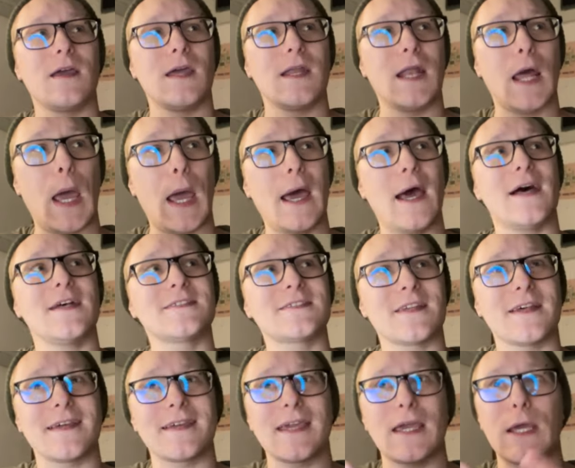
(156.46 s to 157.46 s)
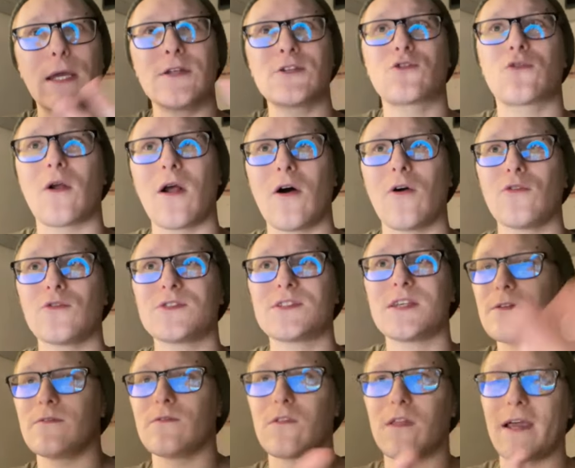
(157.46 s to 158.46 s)
and as like intros,
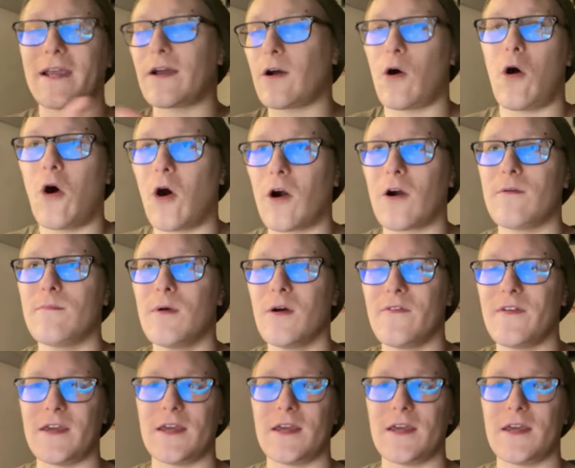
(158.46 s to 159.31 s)
like horror movie